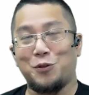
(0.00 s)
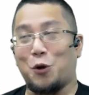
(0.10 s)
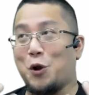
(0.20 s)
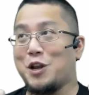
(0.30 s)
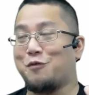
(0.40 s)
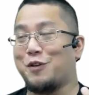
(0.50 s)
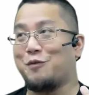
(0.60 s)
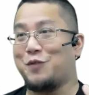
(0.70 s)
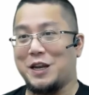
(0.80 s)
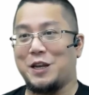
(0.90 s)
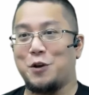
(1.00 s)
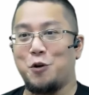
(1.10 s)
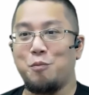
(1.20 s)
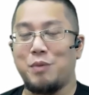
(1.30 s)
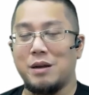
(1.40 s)

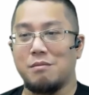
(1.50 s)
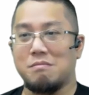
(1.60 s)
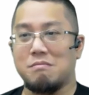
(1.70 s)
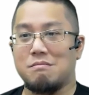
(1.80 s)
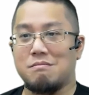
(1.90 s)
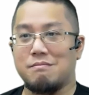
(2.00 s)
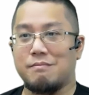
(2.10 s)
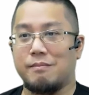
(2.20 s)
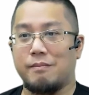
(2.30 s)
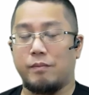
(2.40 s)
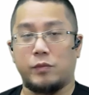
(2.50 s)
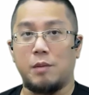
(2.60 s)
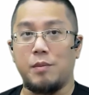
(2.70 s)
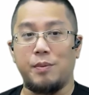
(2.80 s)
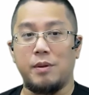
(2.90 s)
video. But
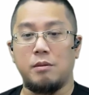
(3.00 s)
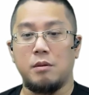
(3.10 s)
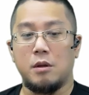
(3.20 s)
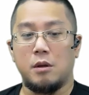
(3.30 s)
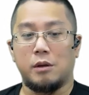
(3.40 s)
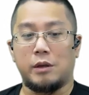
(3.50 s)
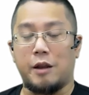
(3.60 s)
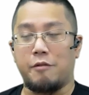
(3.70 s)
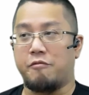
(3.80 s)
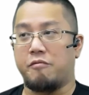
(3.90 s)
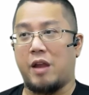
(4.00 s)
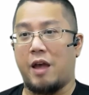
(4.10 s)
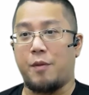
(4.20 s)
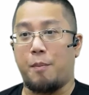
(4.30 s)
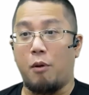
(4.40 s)
some people can
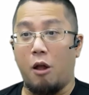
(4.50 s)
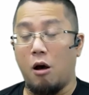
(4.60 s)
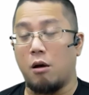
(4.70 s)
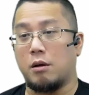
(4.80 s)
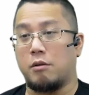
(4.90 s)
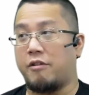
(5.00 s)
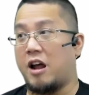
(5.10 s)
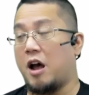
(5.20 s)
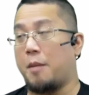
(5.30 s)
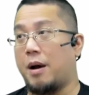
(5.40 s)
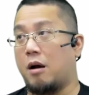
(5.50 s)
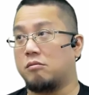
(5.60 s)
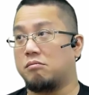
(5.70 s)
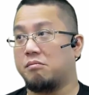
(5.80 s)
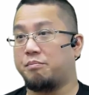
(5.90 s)
have a blog
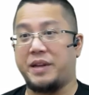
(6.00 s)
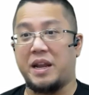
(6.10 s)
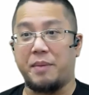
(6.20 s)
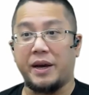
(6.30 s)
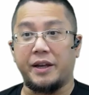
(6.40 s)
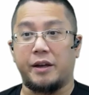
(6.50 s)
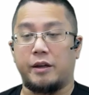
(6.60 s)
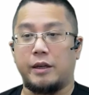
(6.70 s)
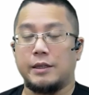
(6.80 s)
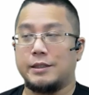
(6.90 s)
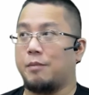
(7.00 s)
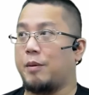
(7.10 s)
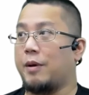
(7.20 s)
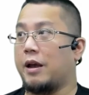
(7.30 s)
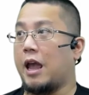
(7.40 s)
about peanut butter. Some
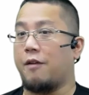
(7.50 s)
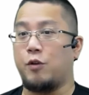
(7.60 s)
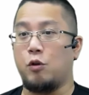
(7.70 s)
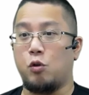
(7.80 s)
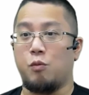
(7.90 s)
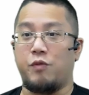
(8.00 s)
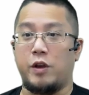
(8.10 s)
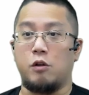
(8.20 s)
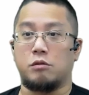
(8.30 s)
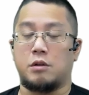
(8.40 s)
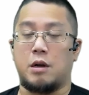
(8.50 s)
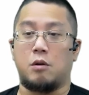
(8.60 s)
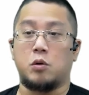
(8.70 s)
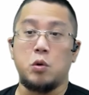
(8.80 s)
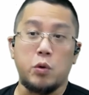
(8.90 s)
people can have YouTube videos
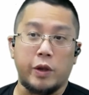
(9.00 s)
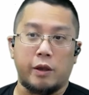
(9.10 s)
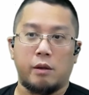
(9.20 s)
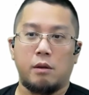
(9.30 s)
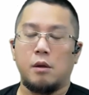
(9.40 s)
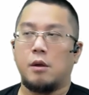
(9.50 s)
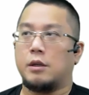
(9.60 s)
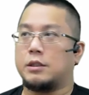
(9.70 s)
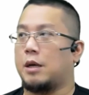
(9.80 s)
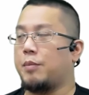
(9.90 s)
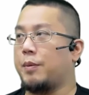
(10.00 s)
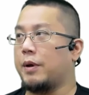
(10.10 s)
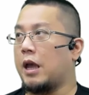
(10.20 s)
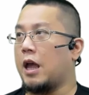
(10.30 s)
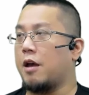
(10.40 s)
around cooking. Some
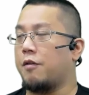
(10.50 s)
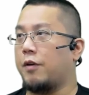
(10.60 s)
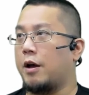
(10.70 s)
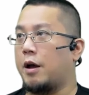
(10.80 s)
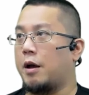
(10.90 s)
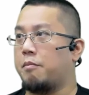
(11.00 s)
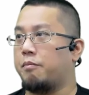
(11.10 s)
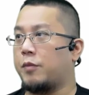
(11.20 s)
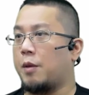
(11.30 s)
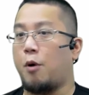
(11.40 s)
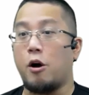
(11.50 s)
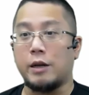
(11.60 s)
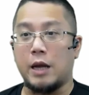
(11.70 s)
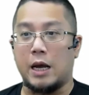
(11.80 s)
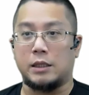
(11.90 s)
people can have
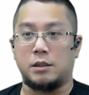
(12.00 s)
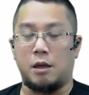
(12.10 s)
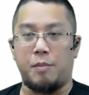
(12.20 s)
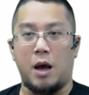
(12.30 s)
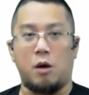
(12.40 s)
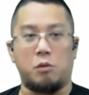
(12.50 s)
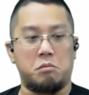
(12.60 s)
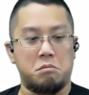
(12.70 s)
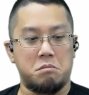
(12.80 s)
podcasts about